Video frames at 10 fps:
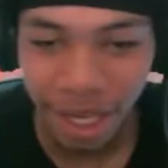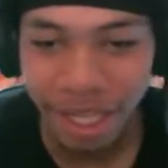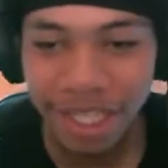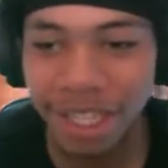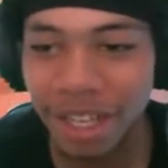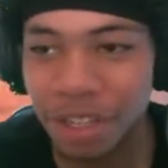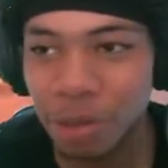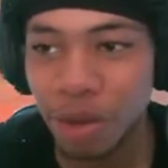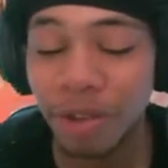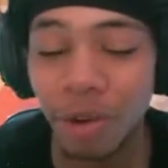This nigga is
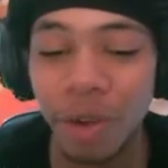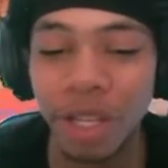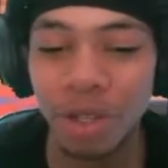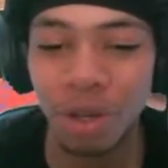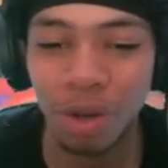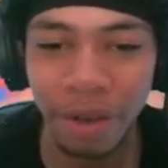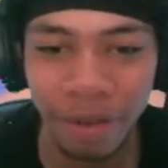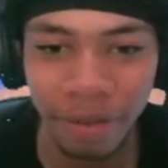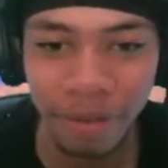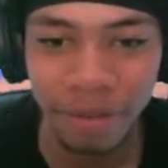moving way too quick for me.